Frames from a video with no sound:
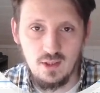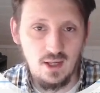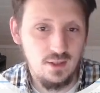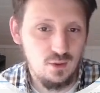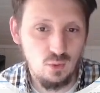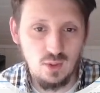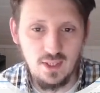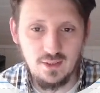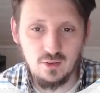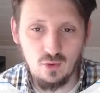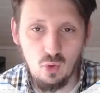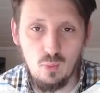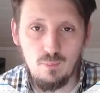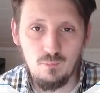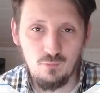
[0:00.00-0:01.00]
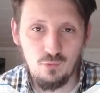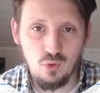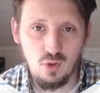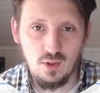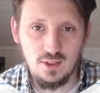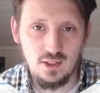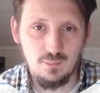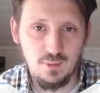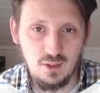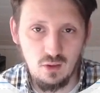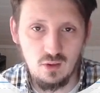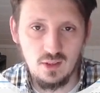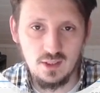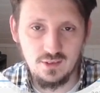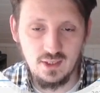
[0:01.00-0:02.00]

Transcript: and you let it open for a little bit longer